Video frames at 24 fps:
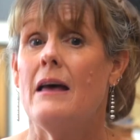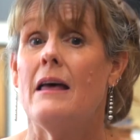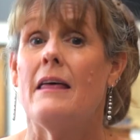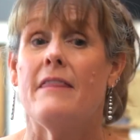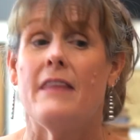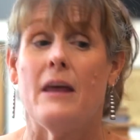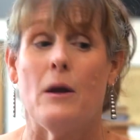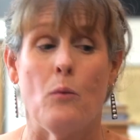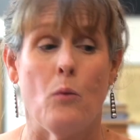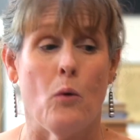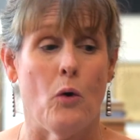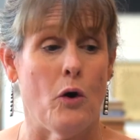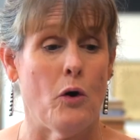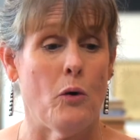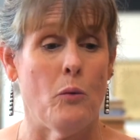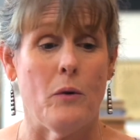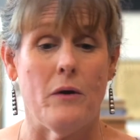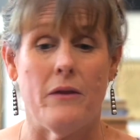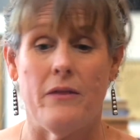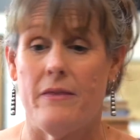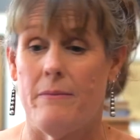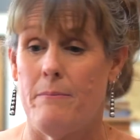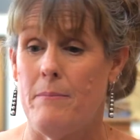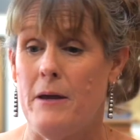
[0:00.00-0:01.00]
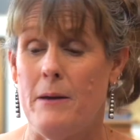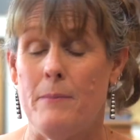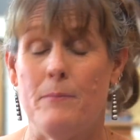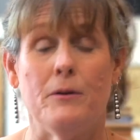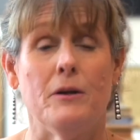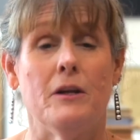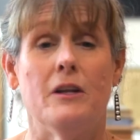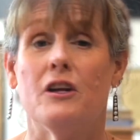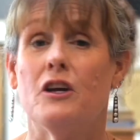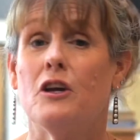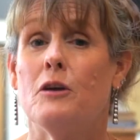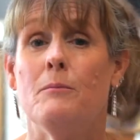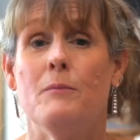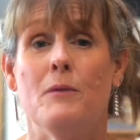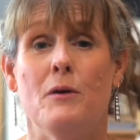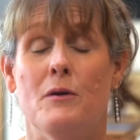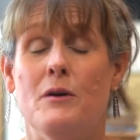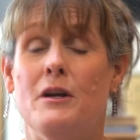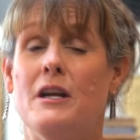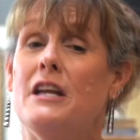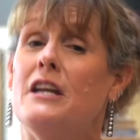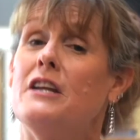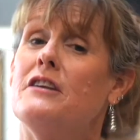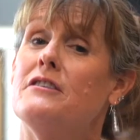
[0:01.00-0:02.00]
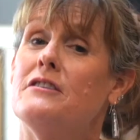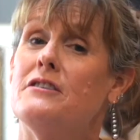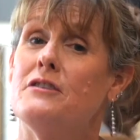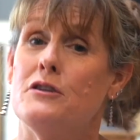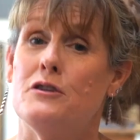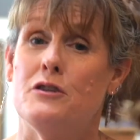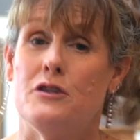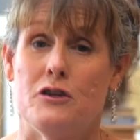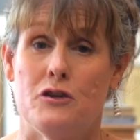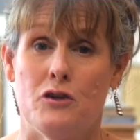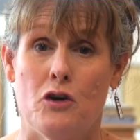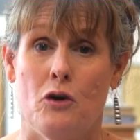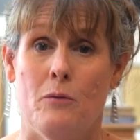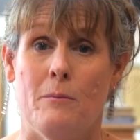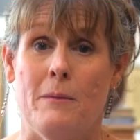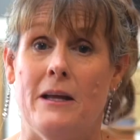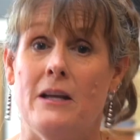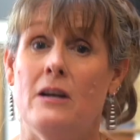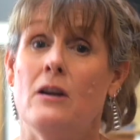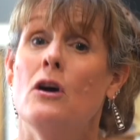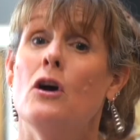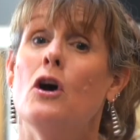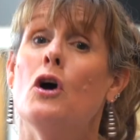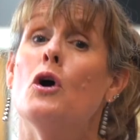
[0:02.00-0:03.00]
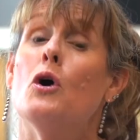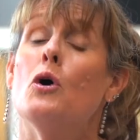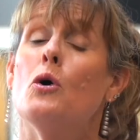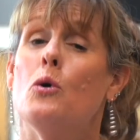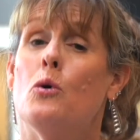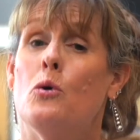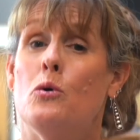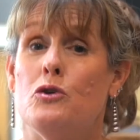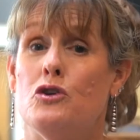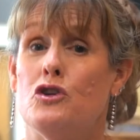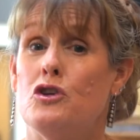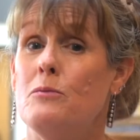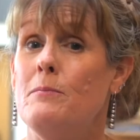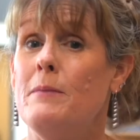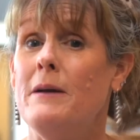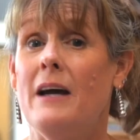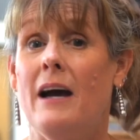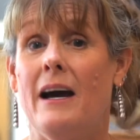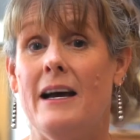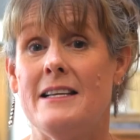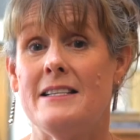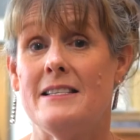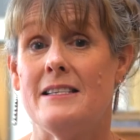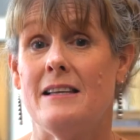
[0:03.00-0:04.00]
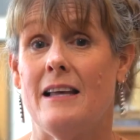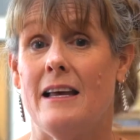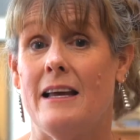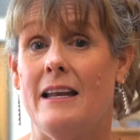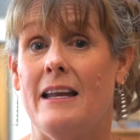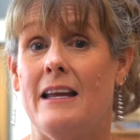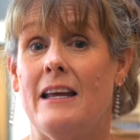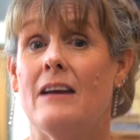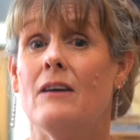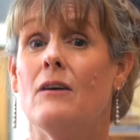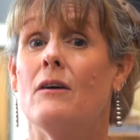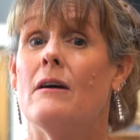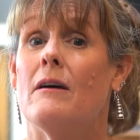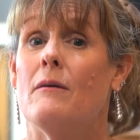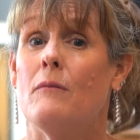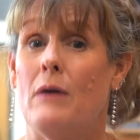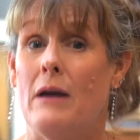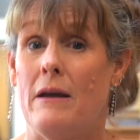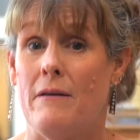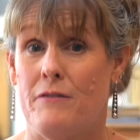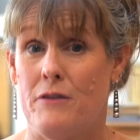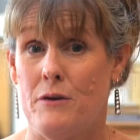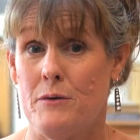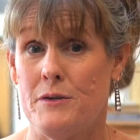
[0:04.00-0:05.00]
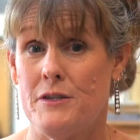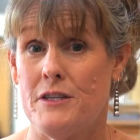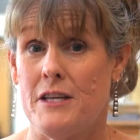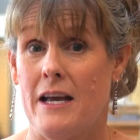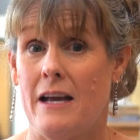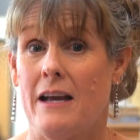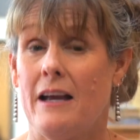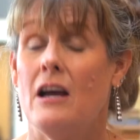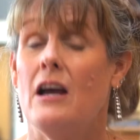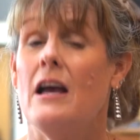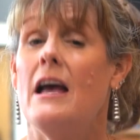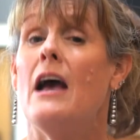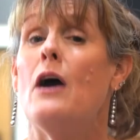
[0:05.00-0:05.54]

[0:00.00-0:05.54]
They work with people in the community to determine who should be isolating if they're sick,